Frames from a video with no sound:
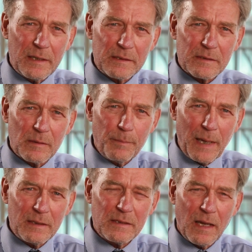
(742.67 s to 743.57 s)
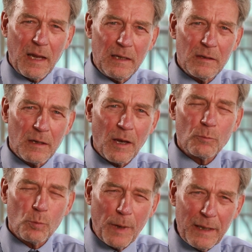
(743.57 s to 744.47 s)
is to maintain an
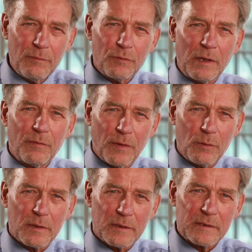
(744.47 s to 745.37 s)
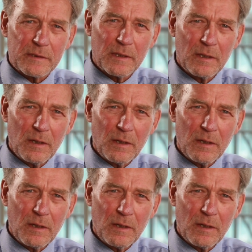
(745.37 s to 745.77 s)
unwavering focus